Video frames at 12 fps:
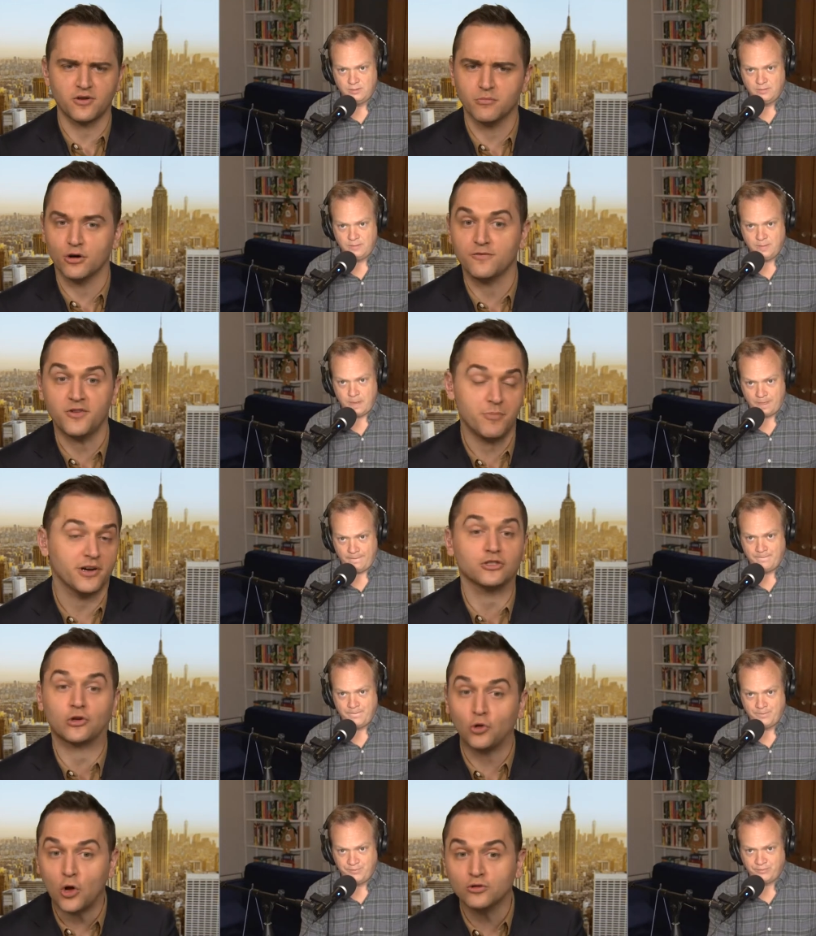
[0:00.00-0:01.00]
Speaker 1: for Murphy, but
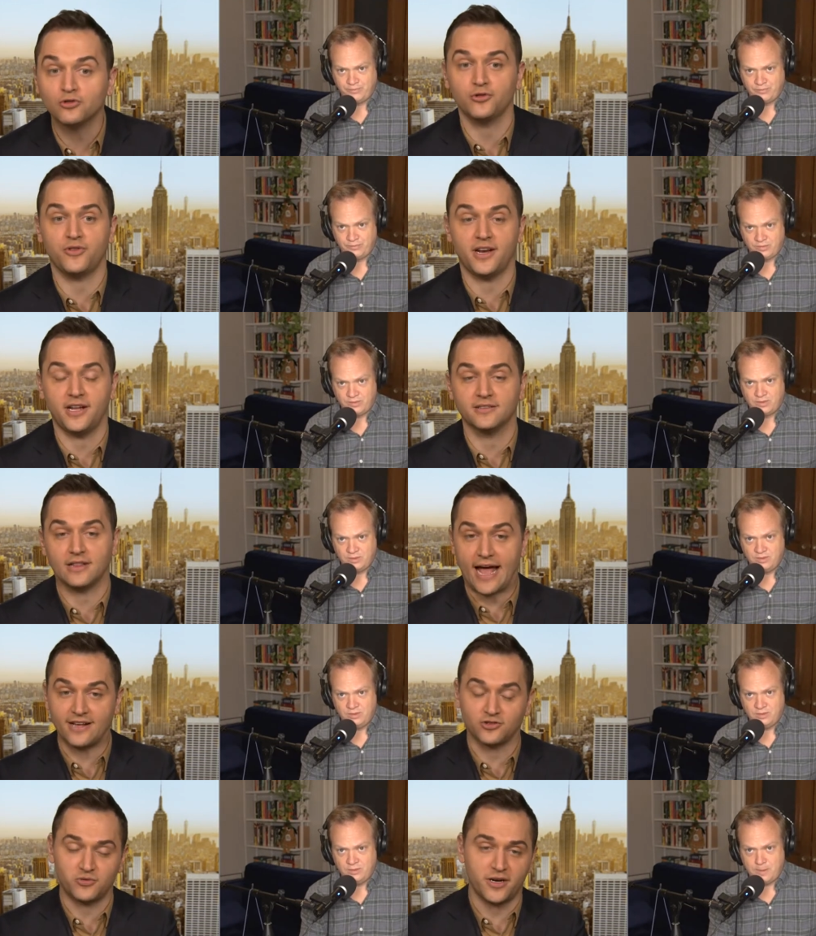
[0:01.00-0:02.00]
it's closer than his
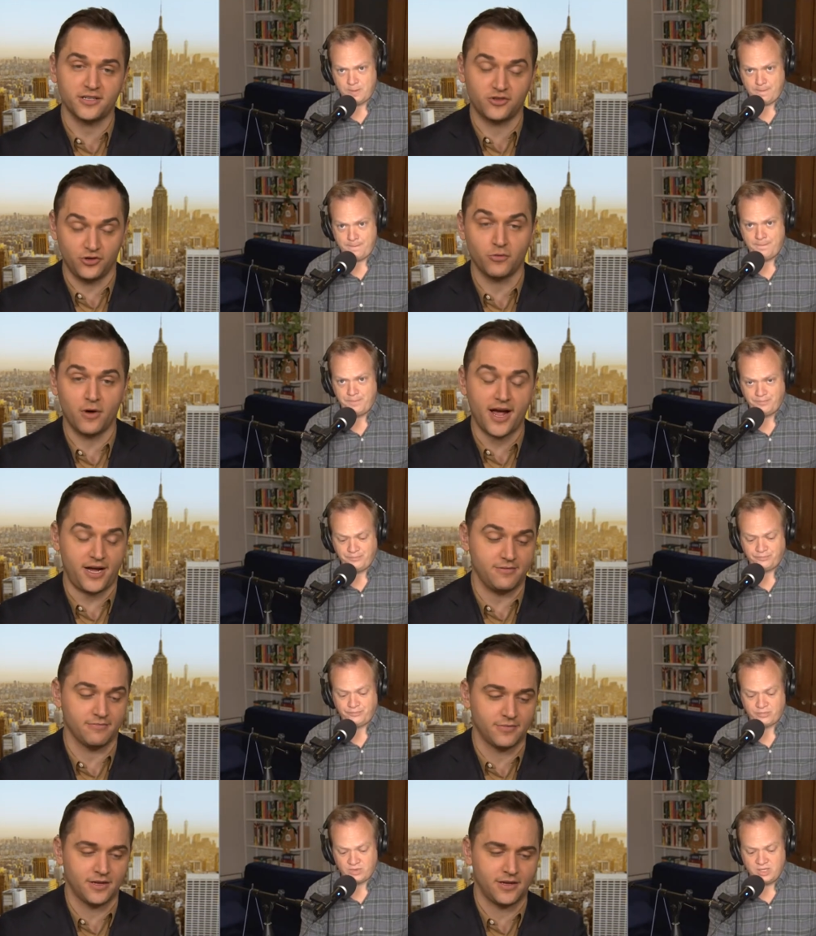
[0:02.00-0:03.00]
last race. So you're
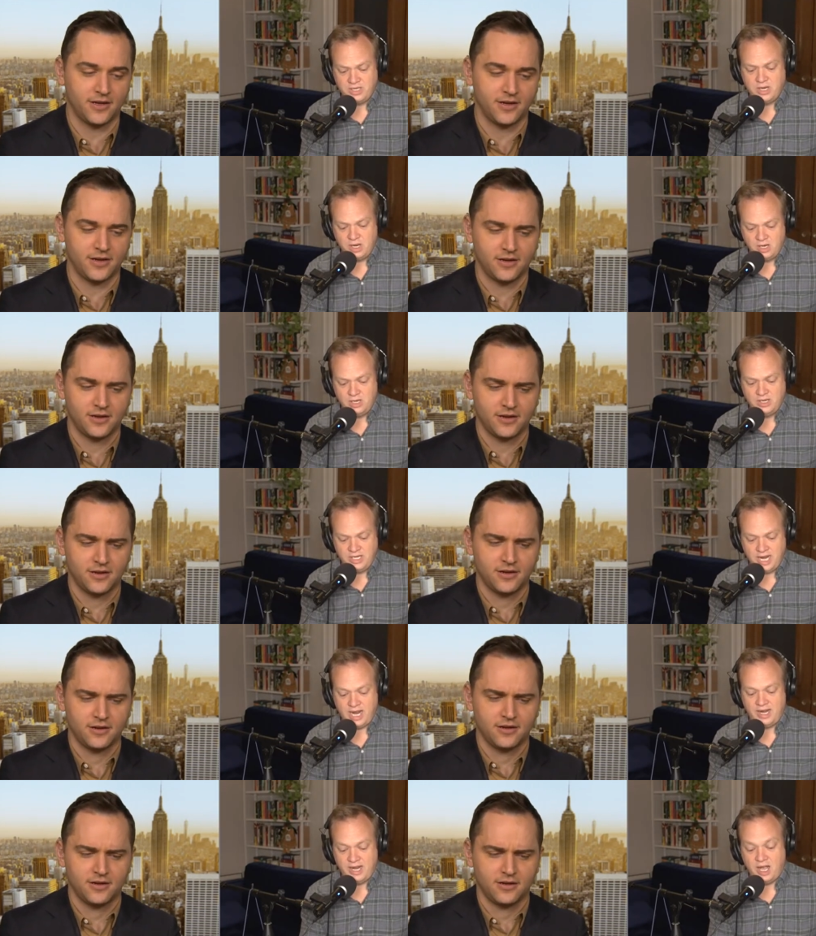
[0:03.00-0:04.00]
right.
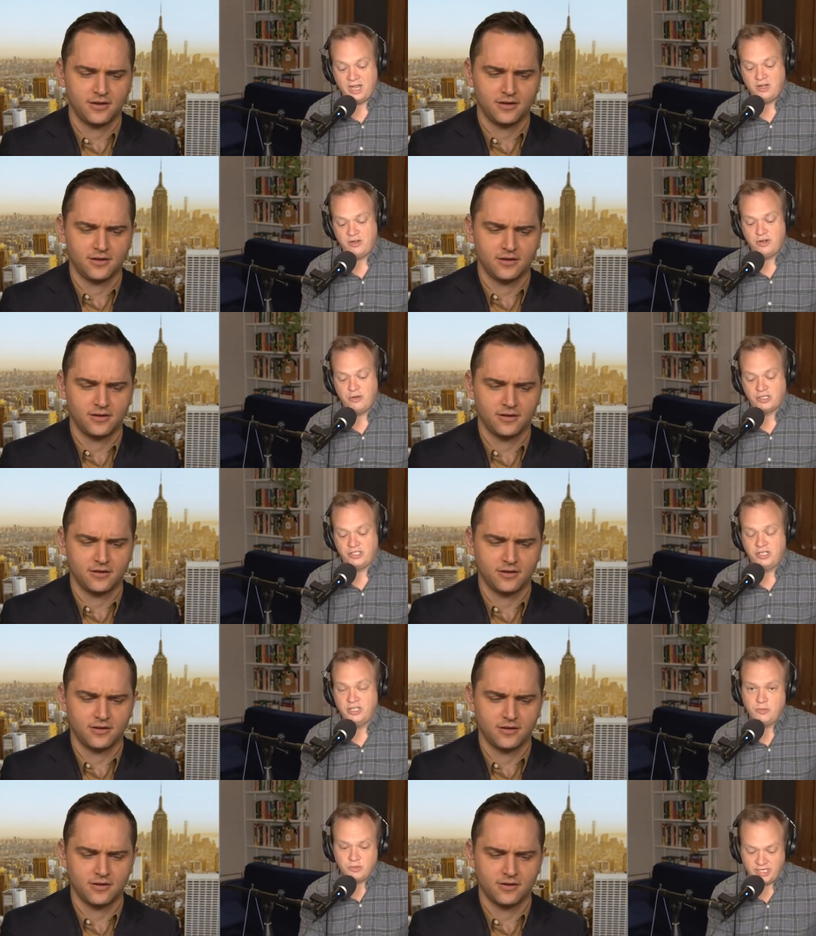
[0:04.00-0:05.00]
Speaker 2: Yeah, uh, here in New York
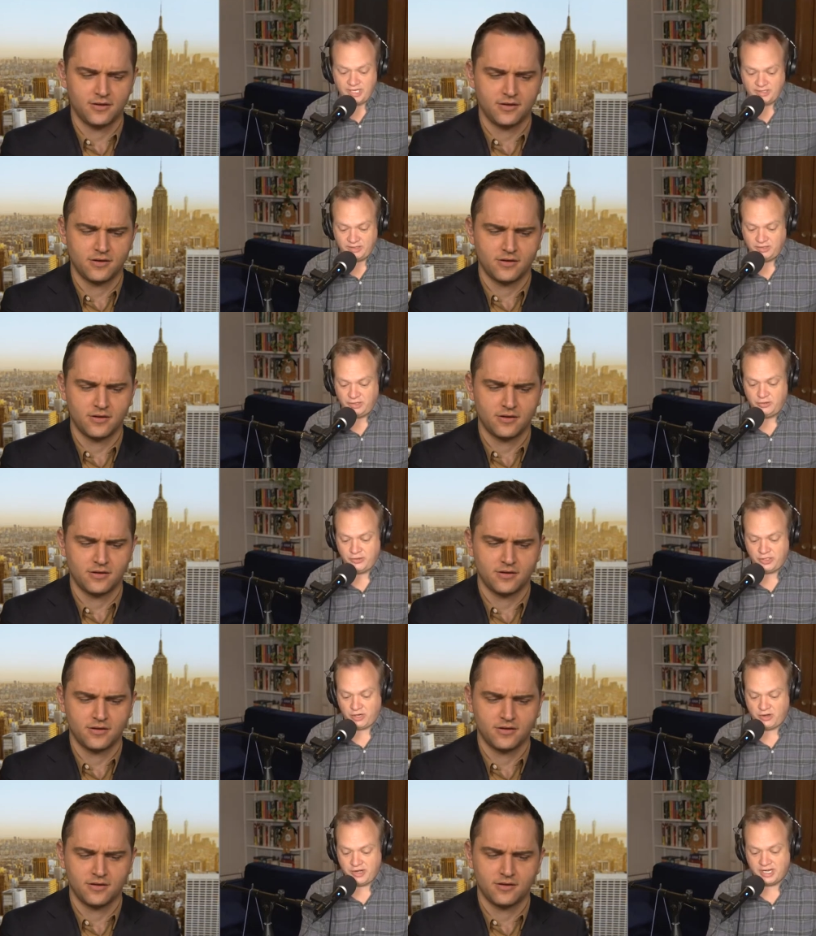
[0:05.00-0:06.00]
City, we're technically
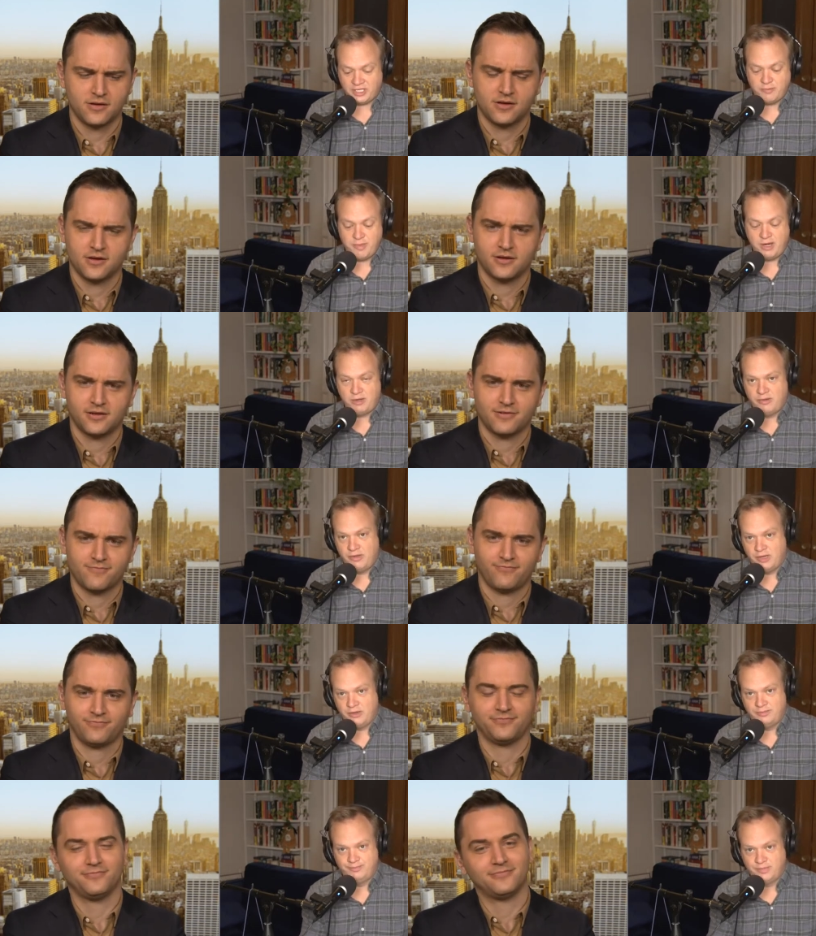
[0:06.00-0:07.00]
choosing our next mayor,
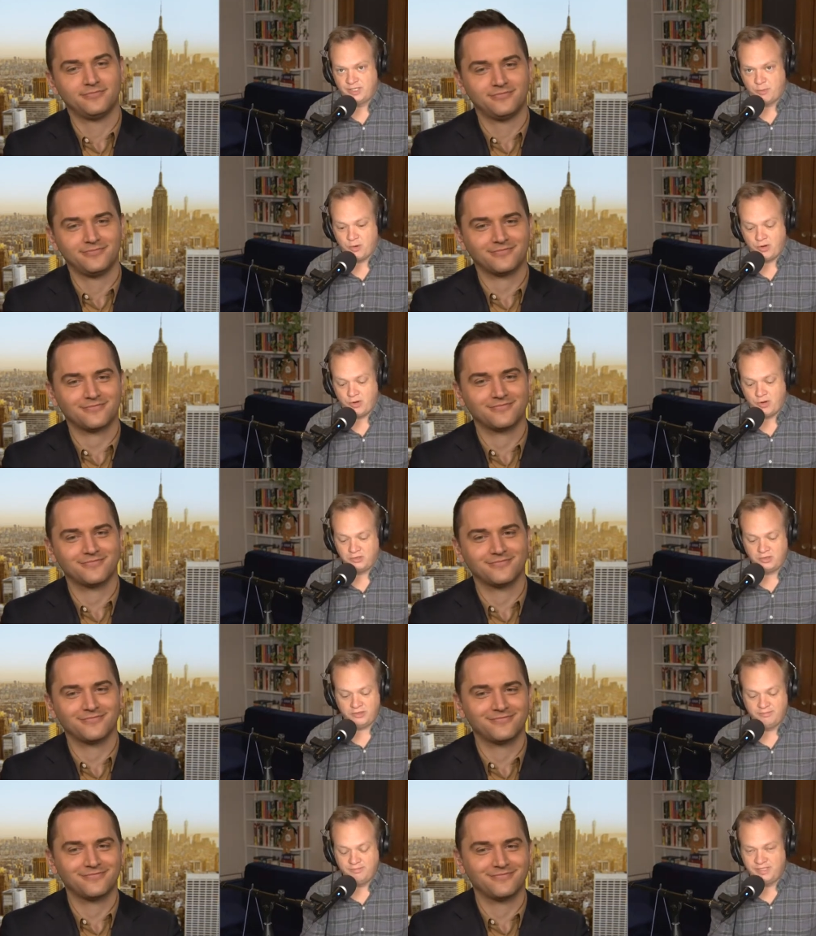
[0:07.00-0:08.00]
though, spoiler
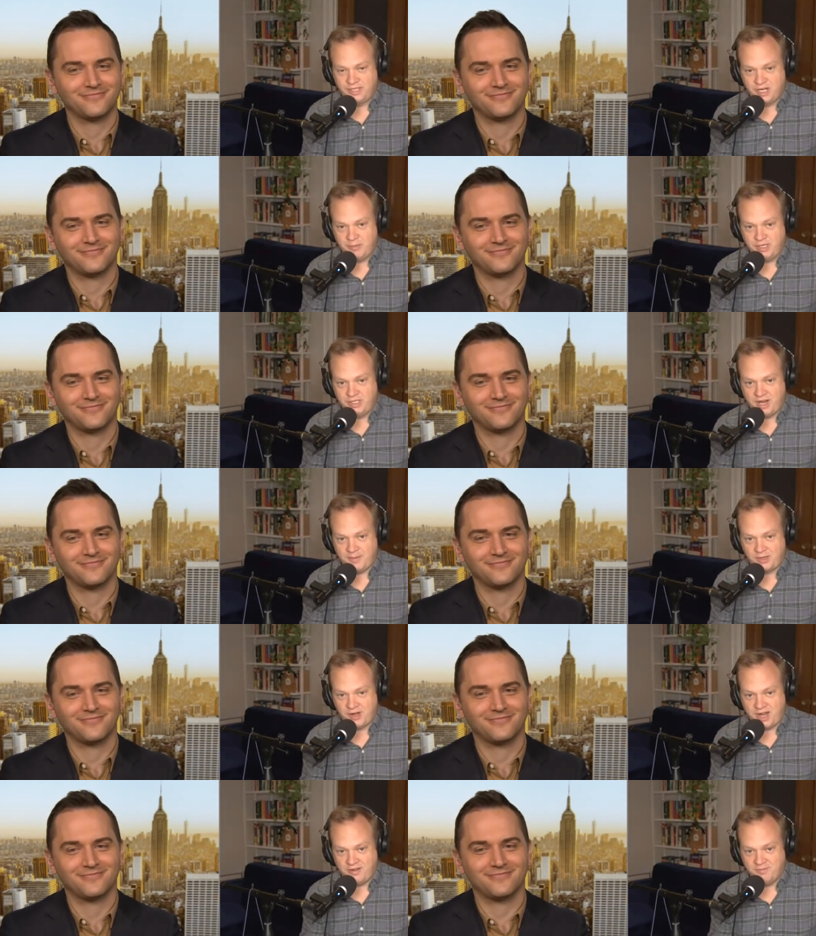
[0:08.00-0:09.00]
alert, it's going to be the
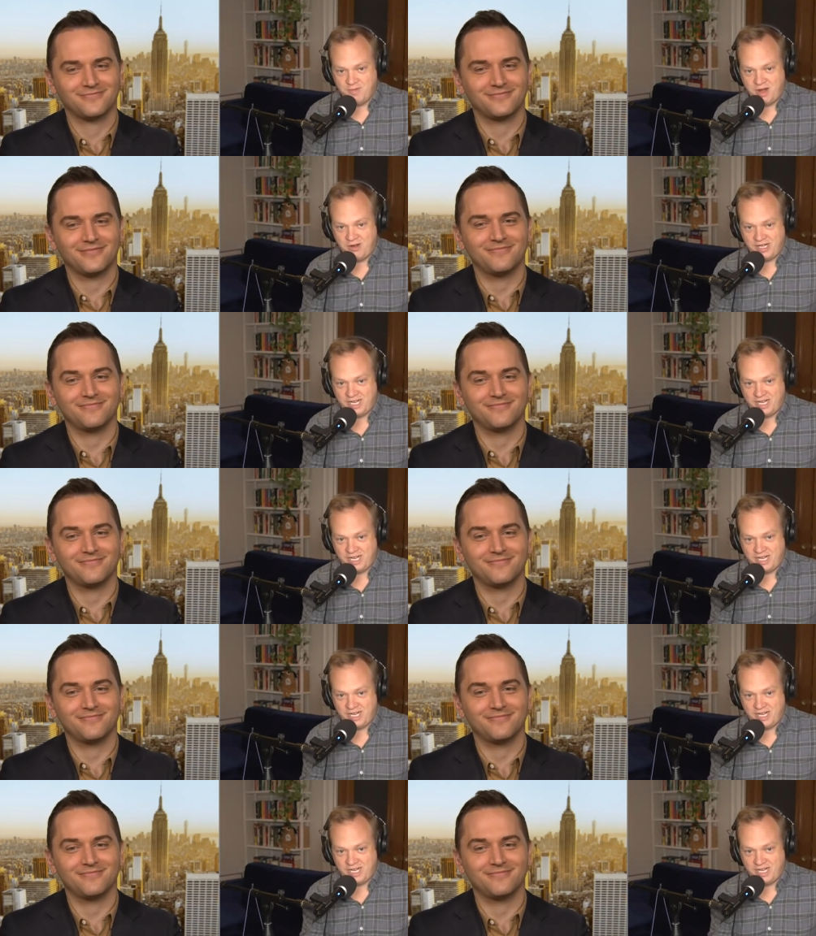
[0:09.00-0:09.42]
Democrat, Eric